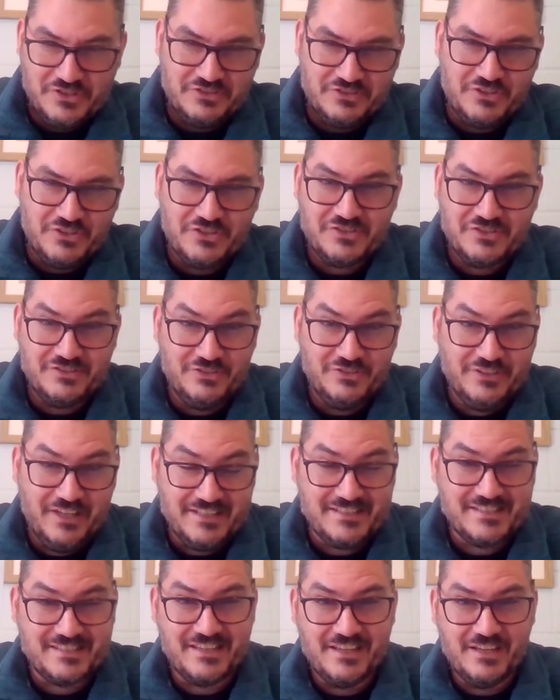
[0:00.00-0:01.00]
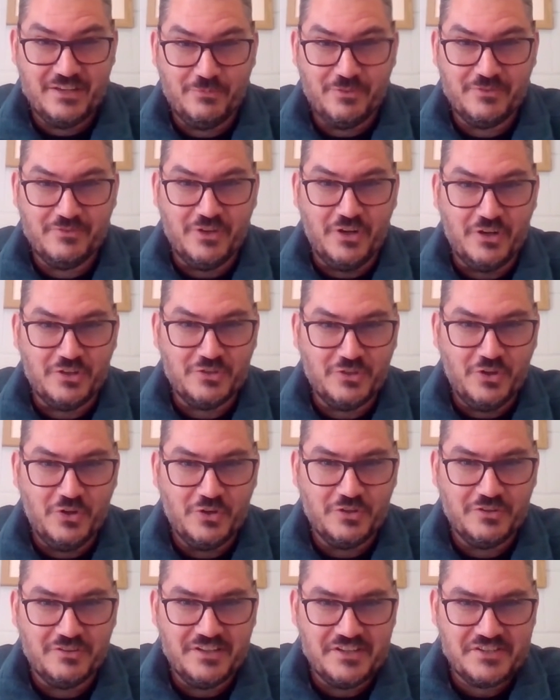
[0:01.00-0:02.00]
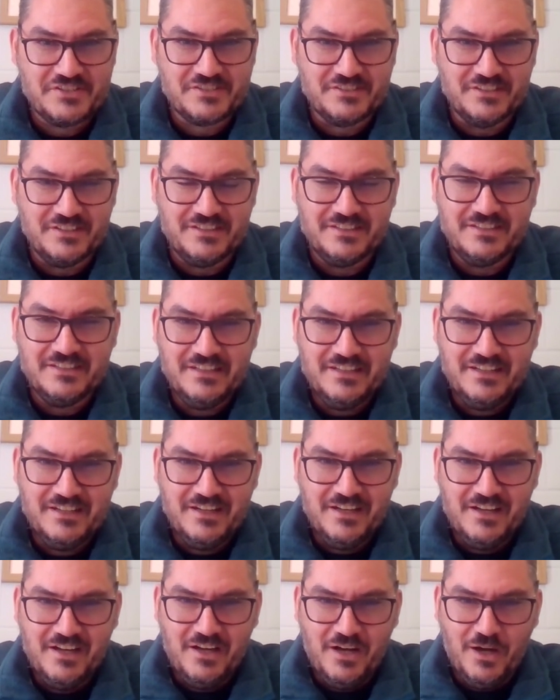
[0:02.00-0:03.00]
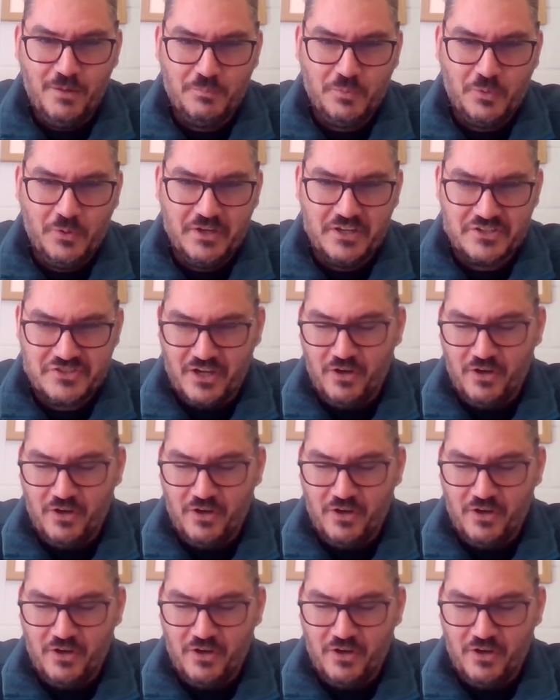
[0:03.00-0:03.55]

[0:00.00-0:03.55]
And you did say we've got a long list of players.